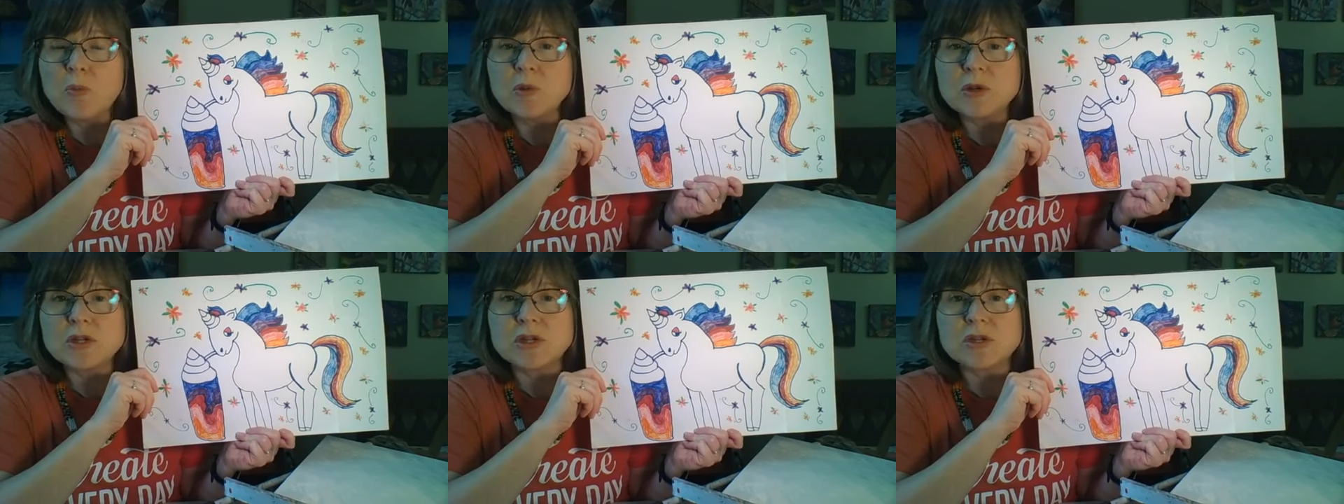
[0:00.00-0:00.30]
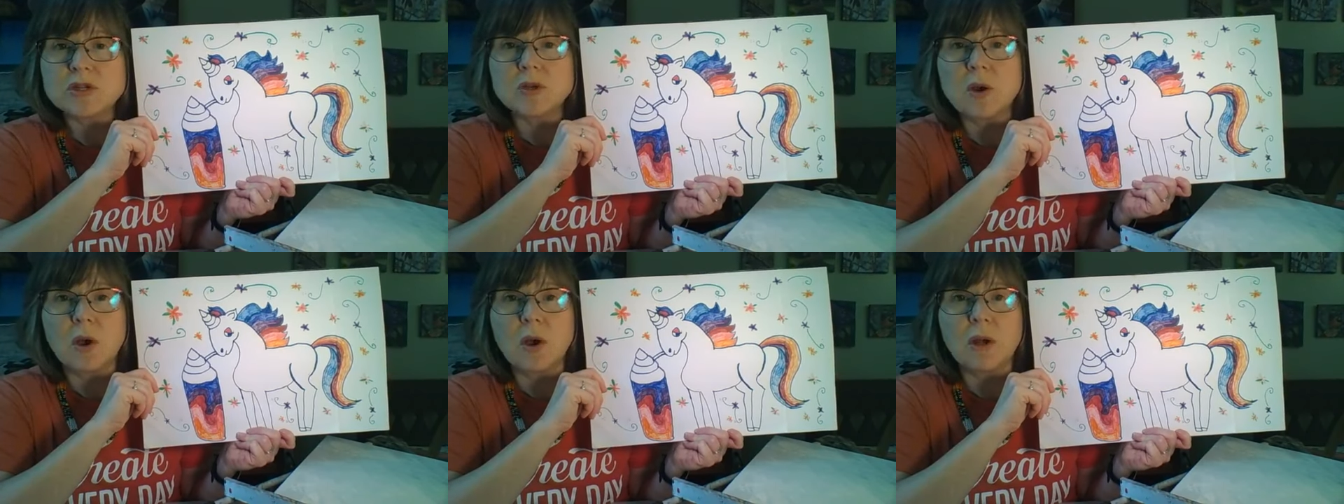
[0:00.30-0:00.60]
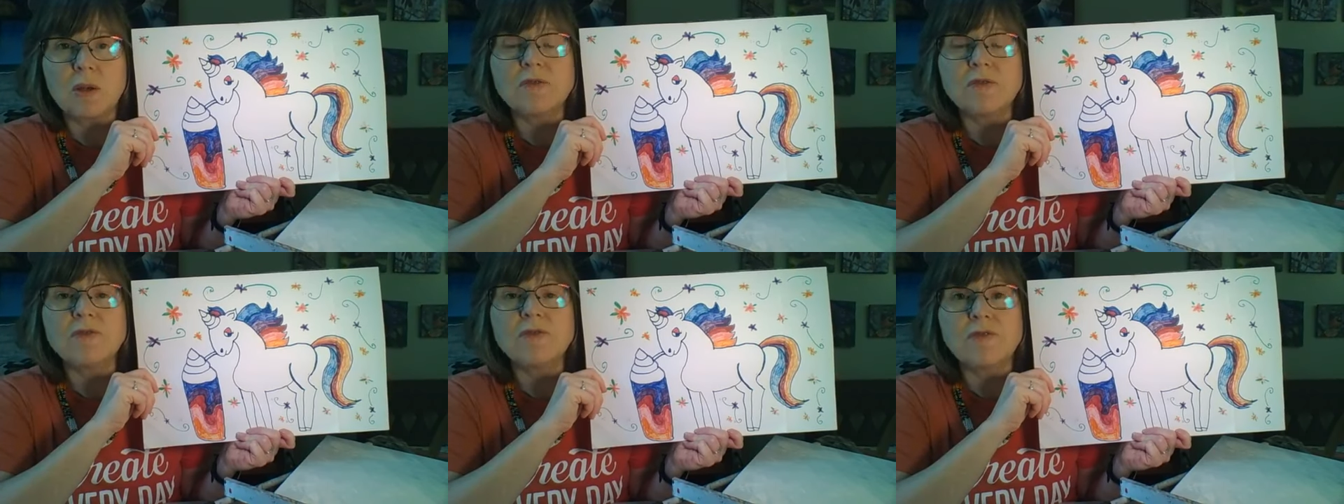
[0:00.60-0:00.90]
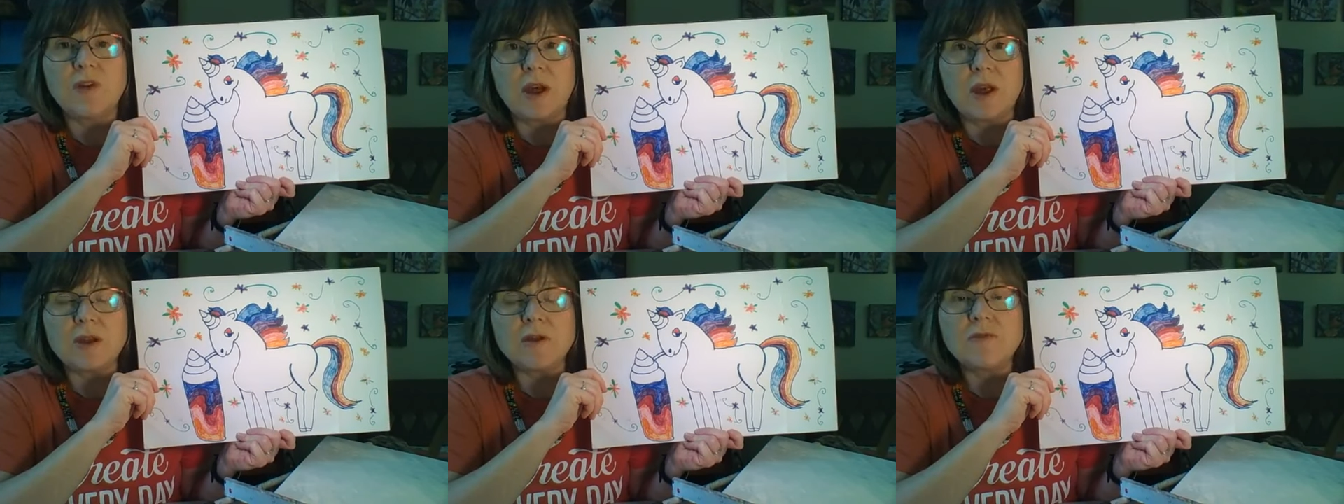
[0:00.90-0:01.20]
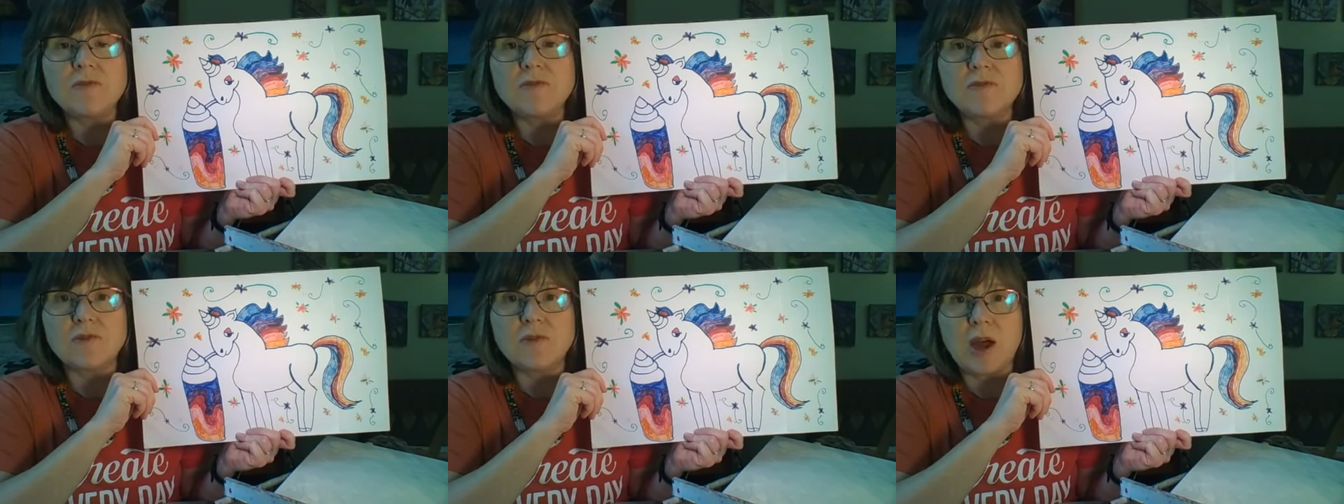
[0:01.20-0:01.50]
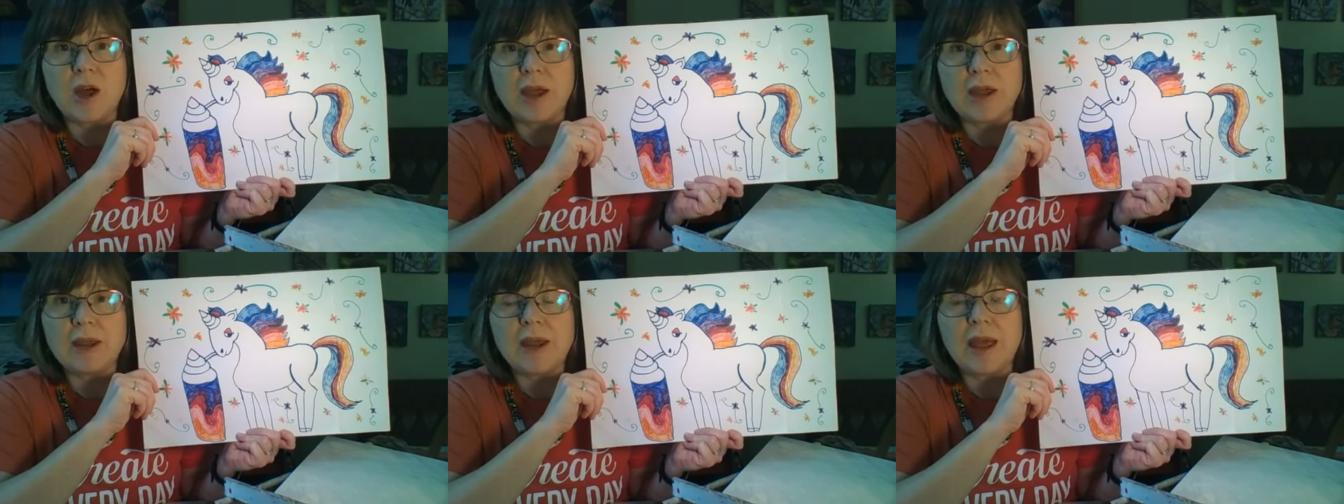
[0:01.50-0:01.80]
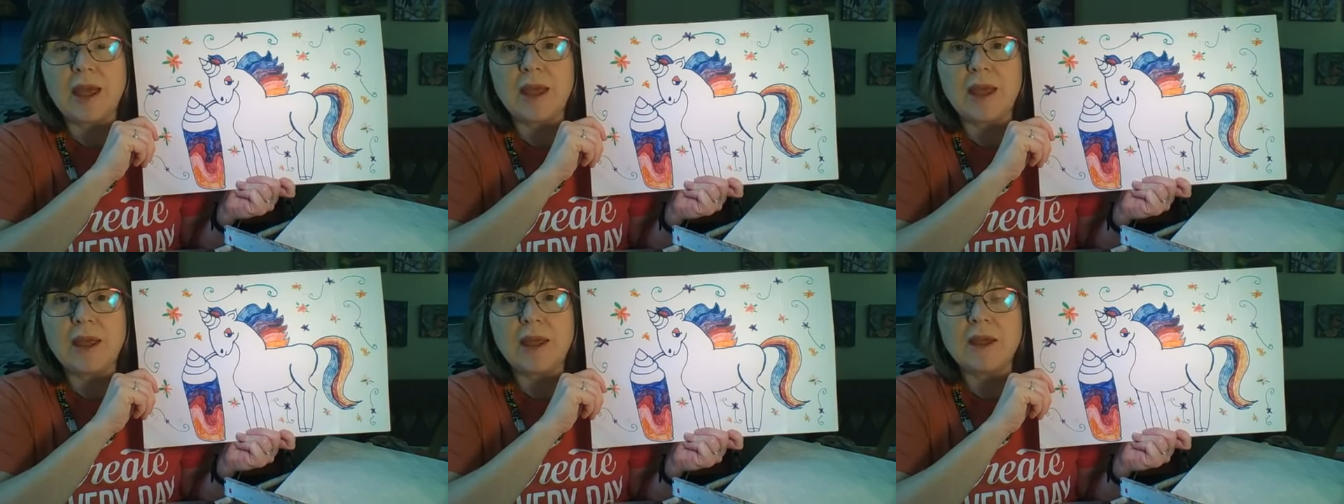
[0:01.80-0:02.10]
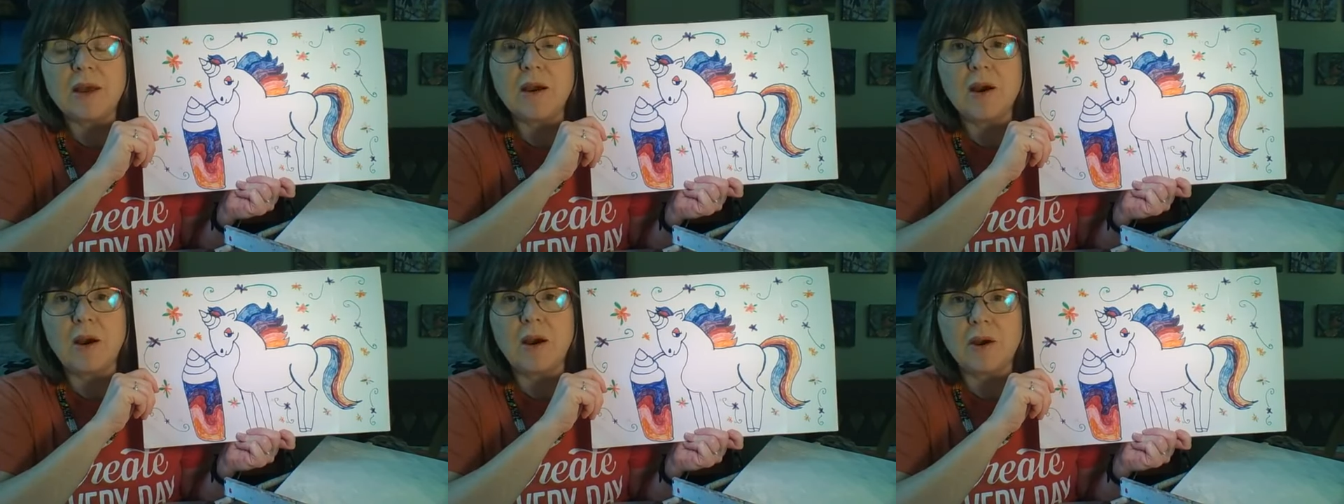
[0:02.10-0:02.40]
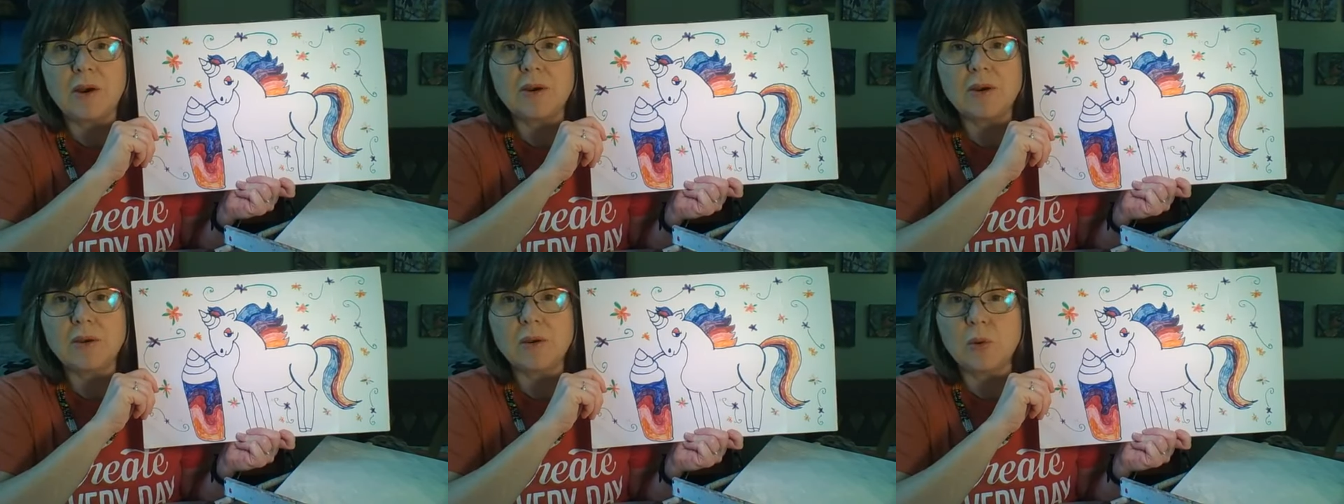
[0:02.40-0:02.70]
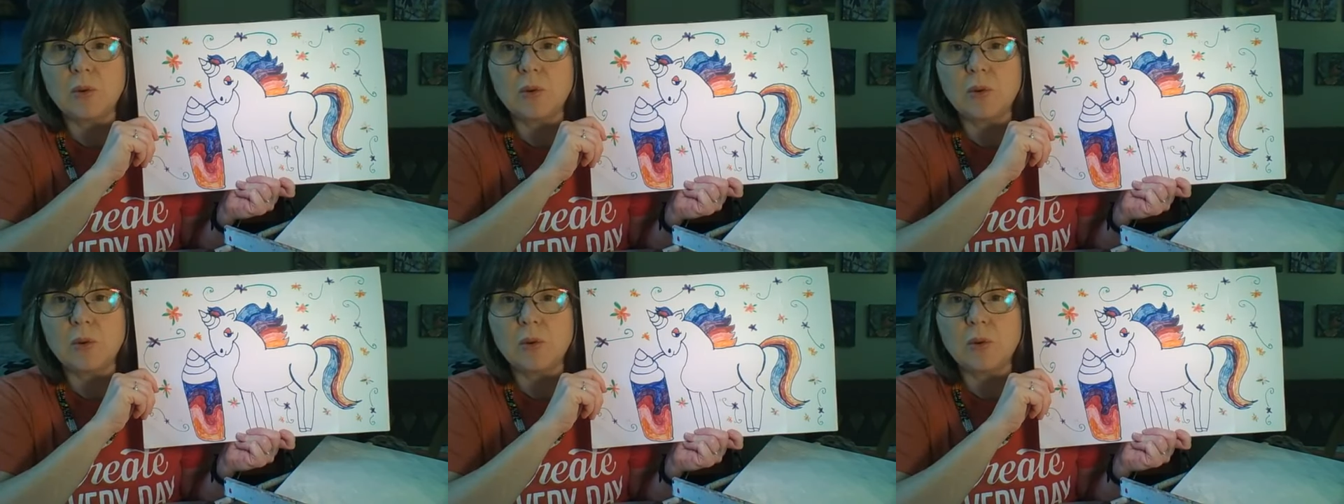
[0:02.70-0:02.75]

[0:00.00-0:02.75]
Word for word: which is called Fun Friday Art